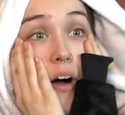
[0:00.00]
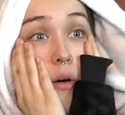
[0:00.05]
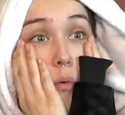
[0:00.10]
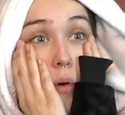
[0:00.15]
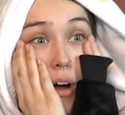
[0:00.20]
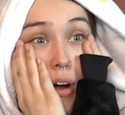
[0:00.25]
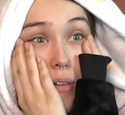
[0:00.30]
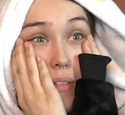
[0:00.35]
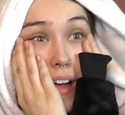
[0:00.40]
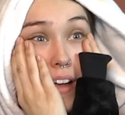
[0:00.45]

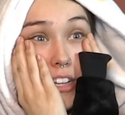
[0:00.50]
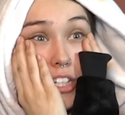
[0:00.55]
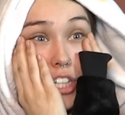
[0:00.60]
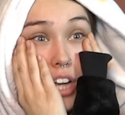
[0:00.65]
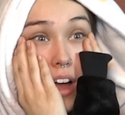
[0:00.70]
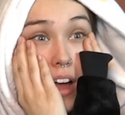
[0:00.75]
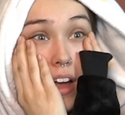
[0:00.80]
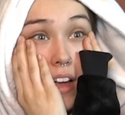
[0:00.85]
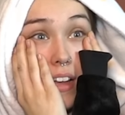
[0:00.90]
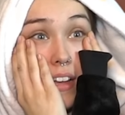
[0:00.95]
Whoa, that
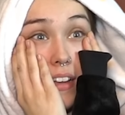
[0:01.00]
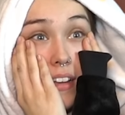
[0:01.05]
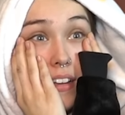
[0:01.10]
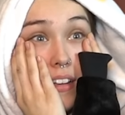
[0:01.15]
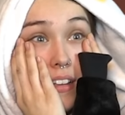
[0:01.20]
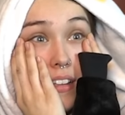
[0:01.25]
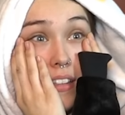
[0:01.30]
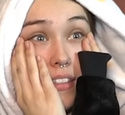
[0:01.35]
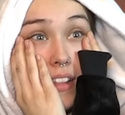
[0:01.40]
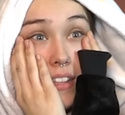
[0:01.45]
shot.
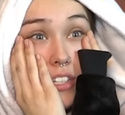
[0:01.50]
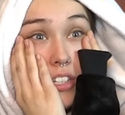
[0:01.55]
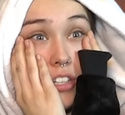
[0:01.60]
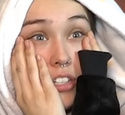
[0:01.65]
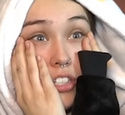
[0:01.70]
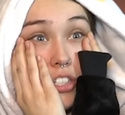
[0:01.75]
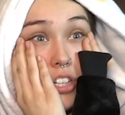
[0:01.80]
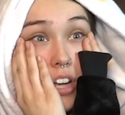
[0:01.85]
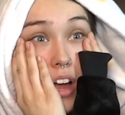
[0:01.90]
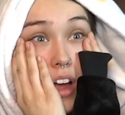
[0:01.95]
That's a
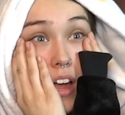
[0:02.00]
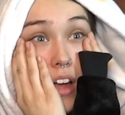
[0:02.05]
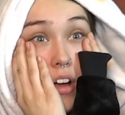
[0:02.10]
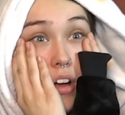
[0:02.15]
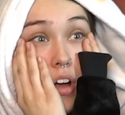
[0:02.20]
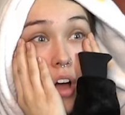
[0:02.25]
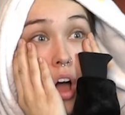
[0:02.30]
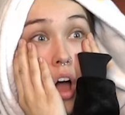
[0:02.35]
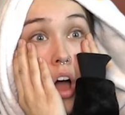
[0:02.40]
good shot.